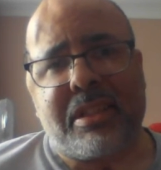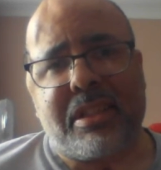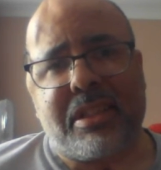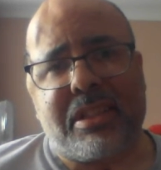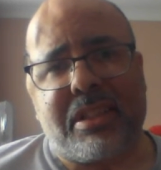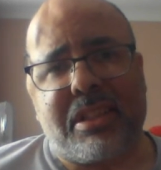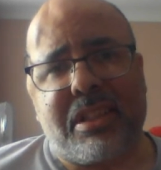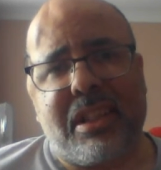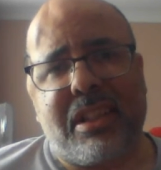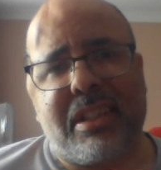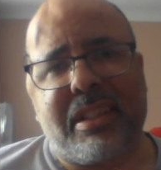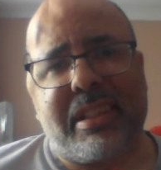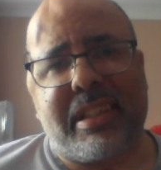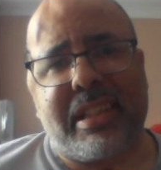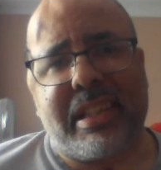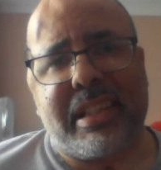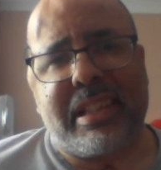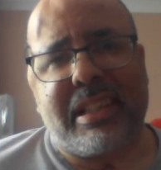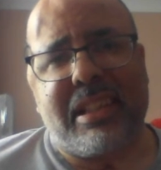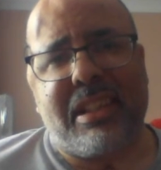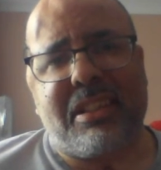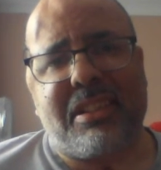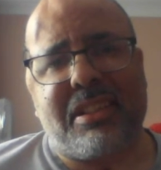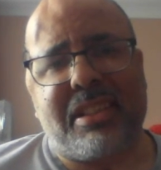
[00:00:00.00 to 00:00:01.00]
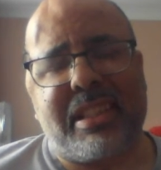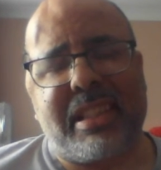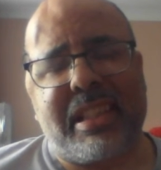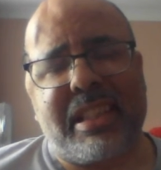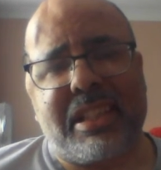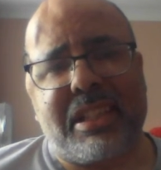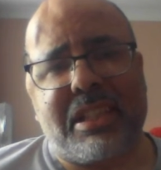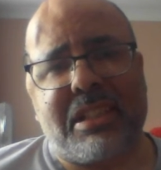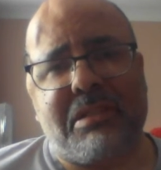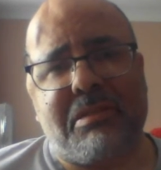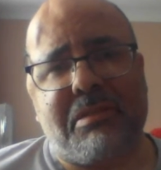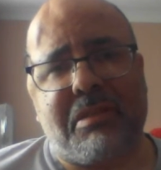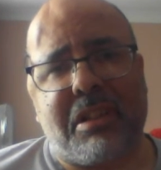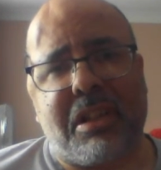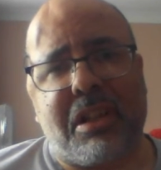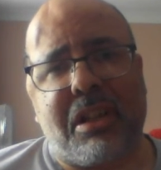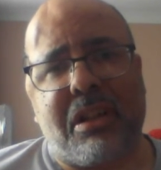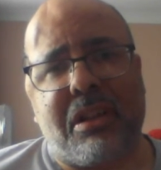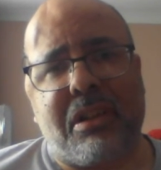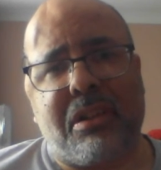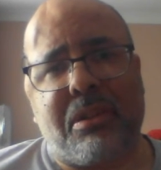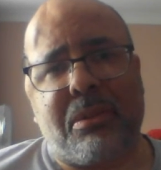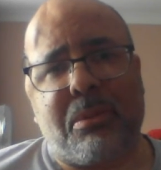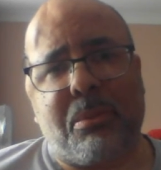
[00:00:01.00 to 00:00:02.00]
Society does seem to
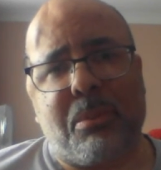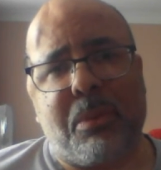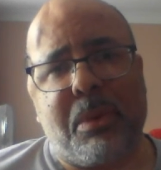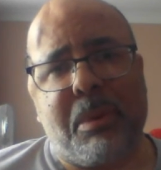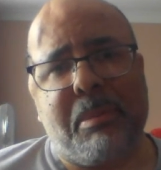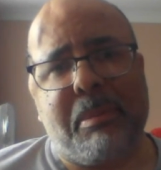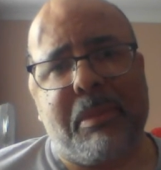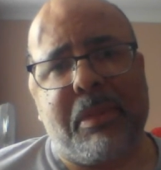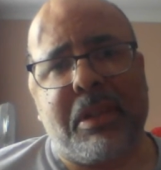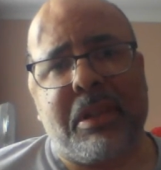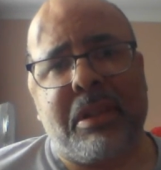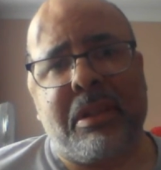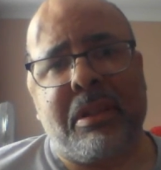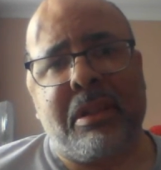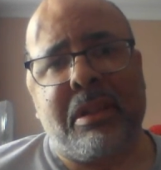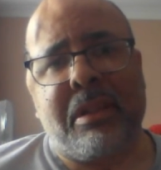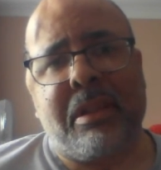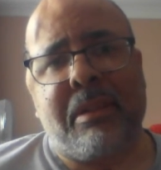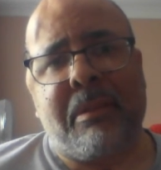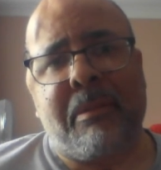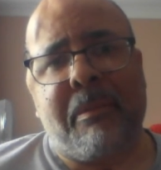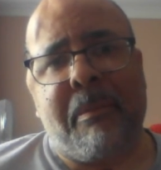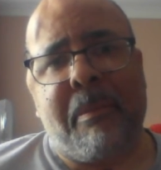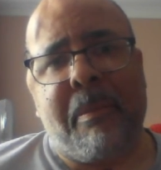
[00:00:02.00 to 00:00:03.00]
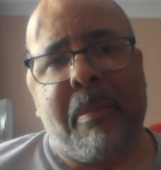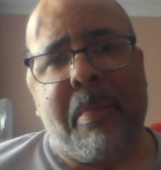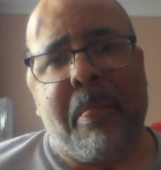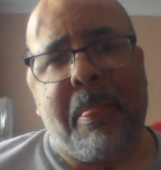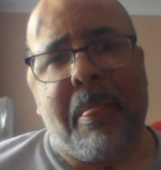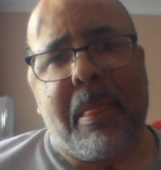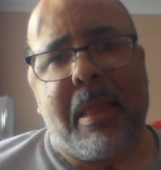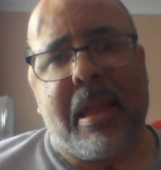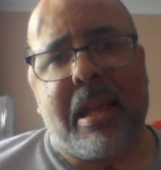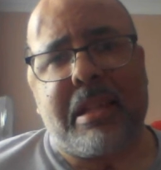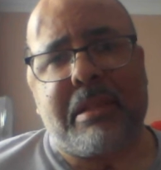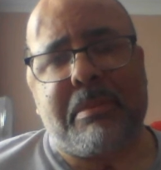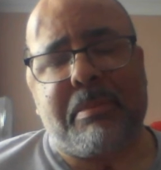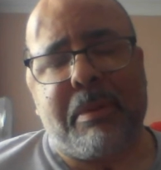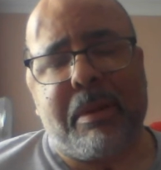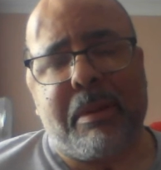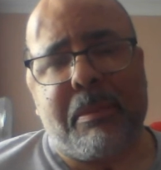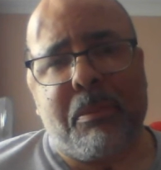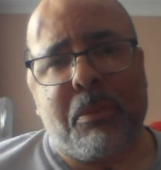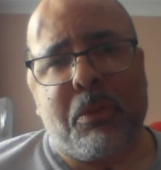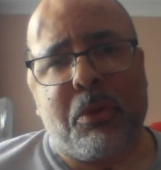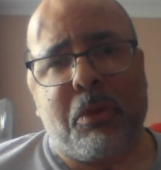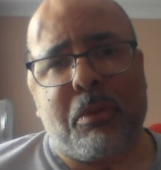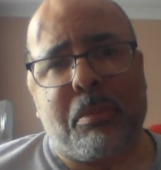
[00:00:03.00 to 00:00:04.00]
regard women as
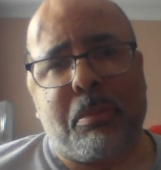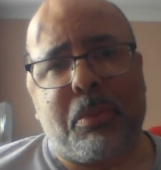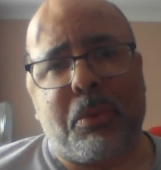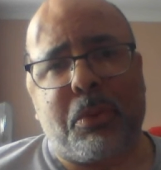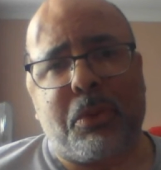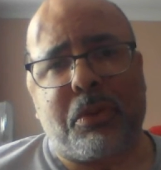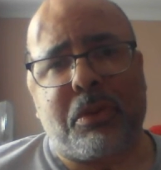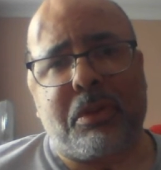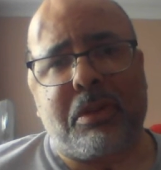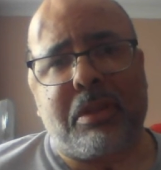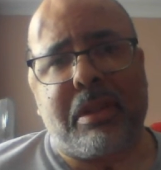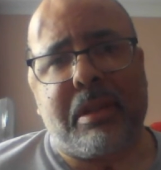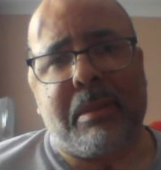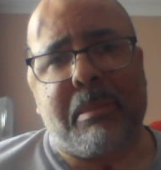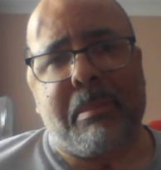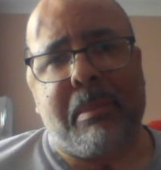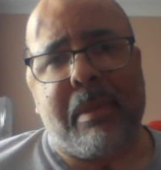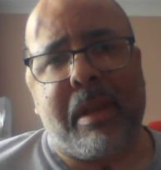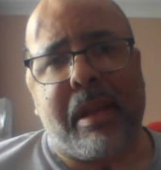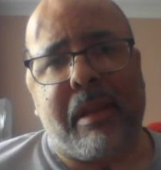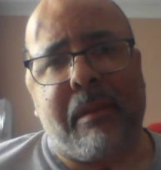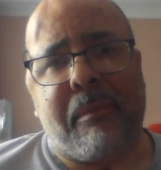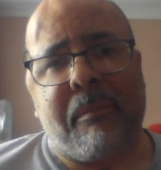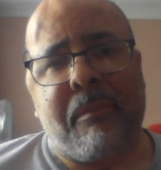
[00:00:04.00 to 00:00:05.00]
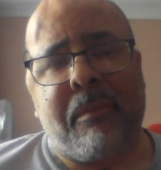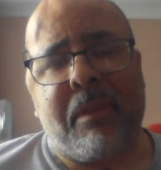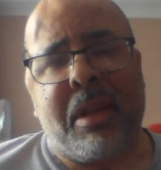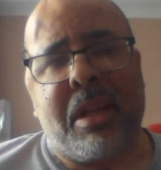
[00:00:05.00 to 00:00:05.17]
being more important than men,